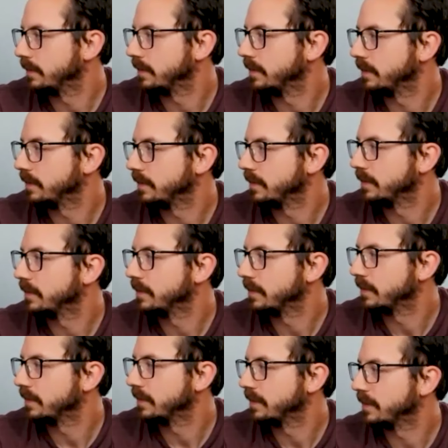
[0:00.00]

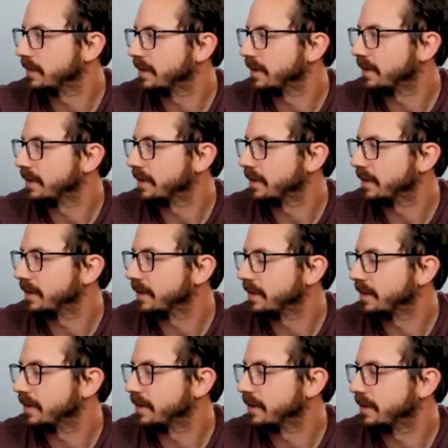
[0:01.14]

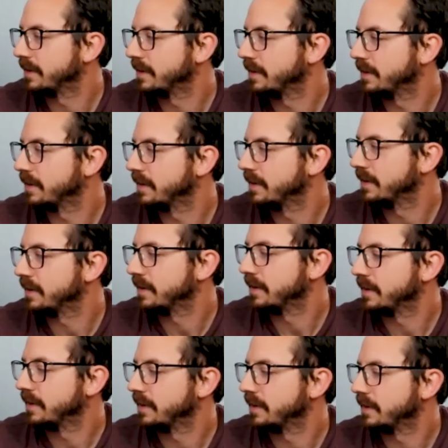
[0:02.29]

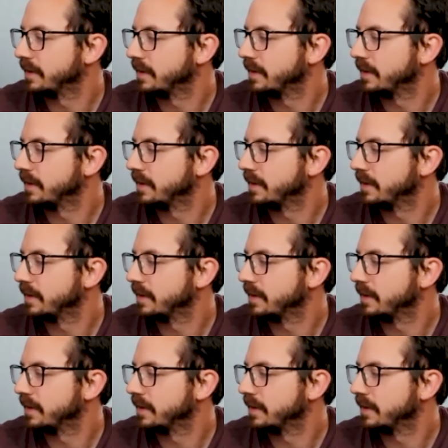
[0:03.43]
(silent)